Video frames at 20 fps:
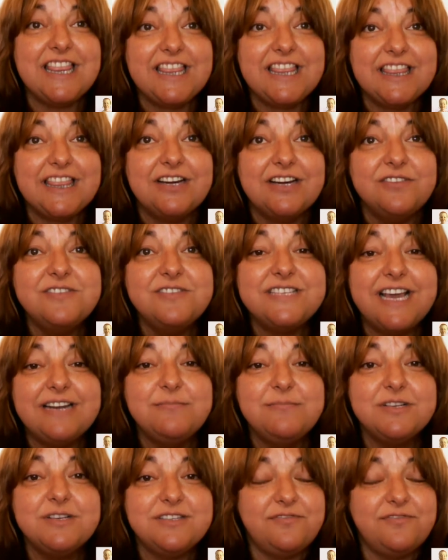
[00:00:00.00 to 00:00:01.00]
Those
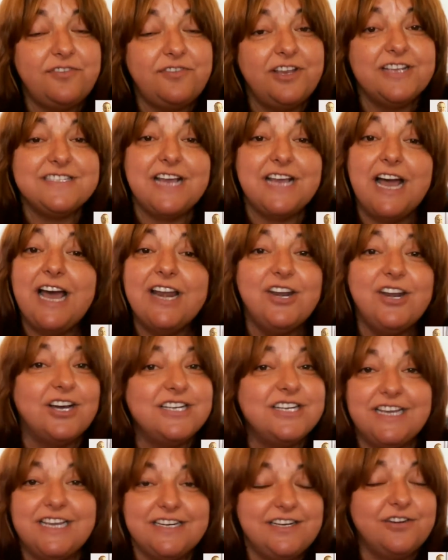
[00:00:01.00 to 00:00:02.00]
atmospheres are
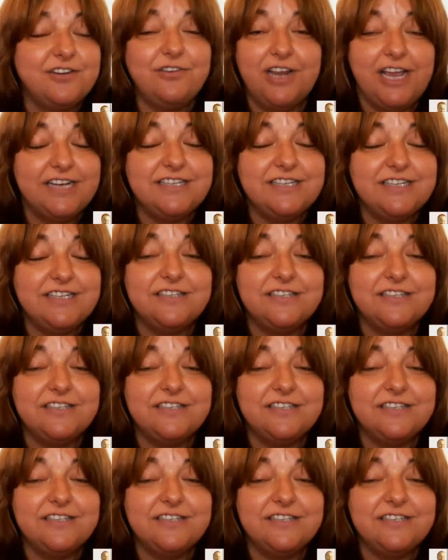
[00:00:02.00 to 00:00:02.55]
not yet created.